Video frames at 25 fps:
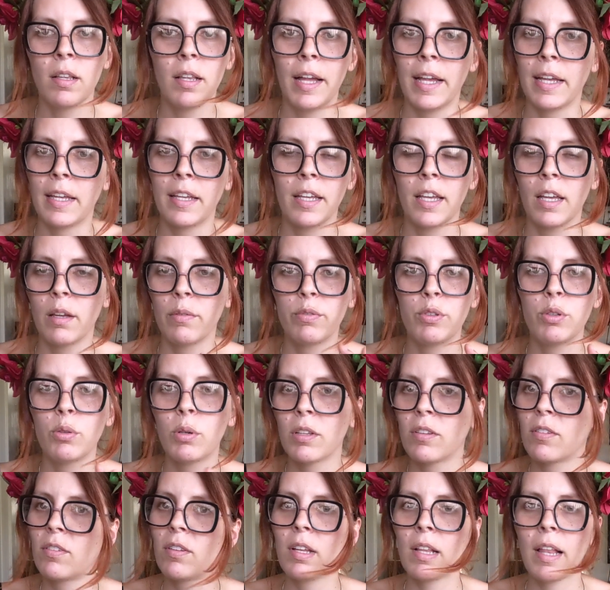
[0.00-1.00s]
Like if you
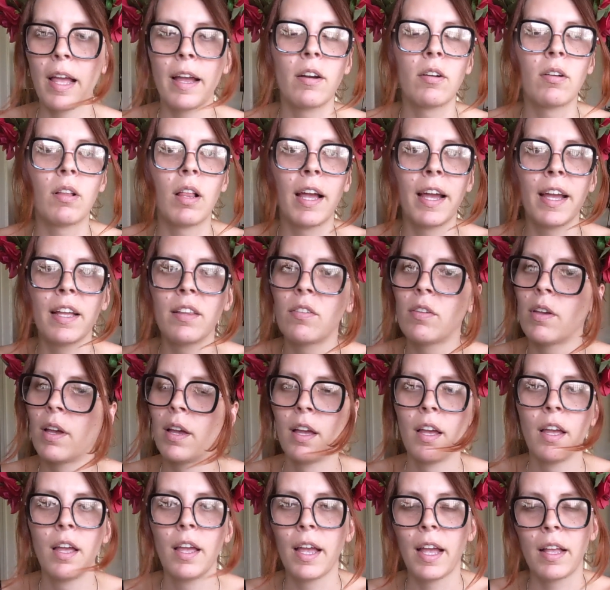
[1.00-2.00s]
can see layer lines,
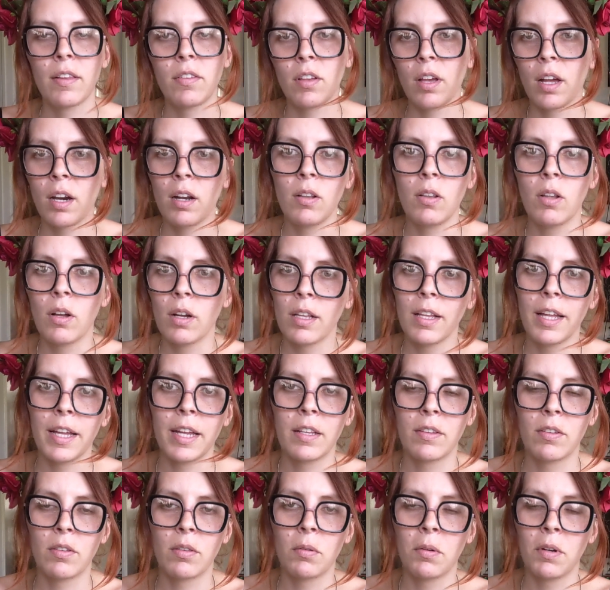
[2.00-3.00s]
it's going to look like
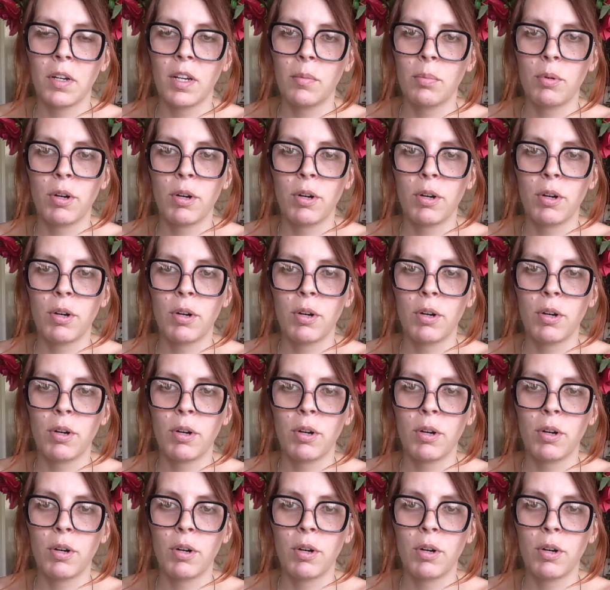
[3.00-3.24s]
it's 3D